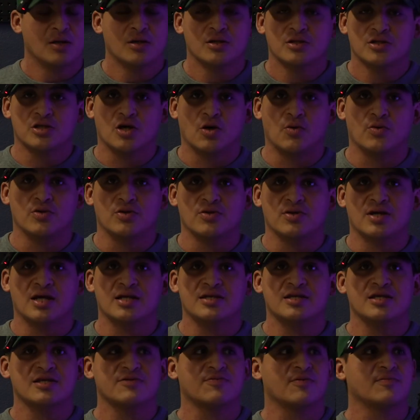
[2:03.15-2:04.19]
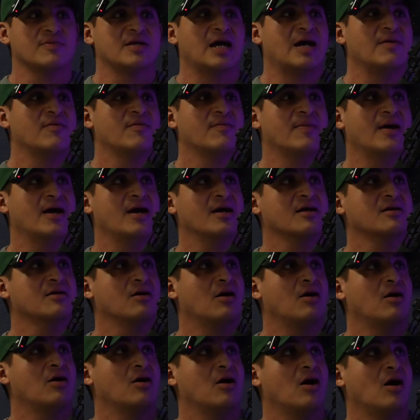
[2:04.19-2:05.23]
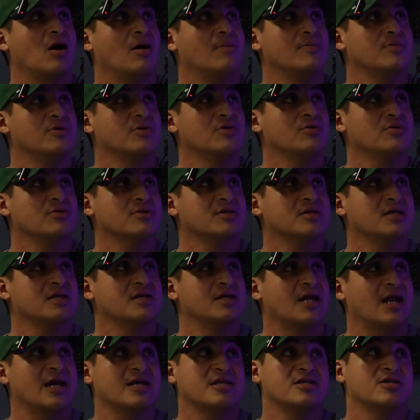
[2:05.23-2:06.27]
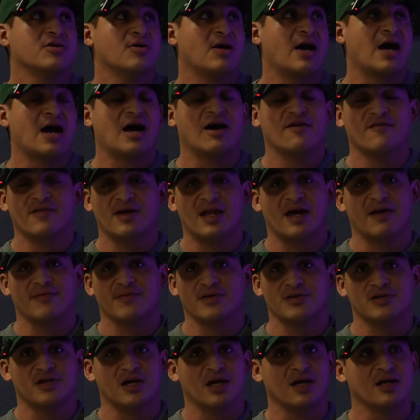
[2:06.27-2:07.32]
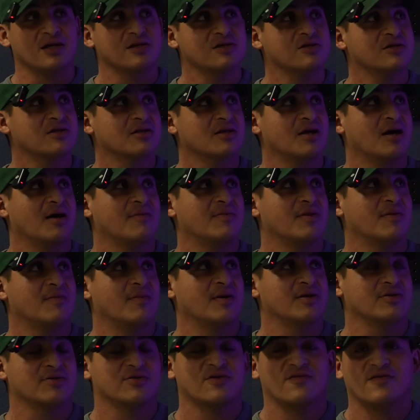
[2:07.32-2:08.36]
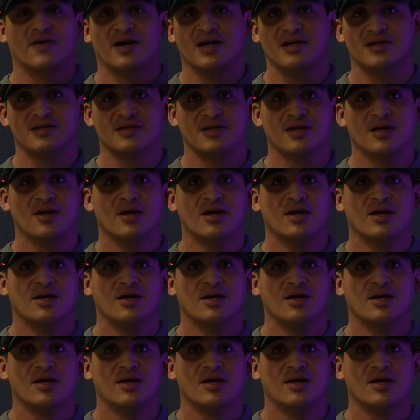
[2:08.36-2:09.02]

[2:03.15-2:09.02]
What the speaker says: So when you get this from Diamondback, you'll see that I still have and haven't changed the muzzle device.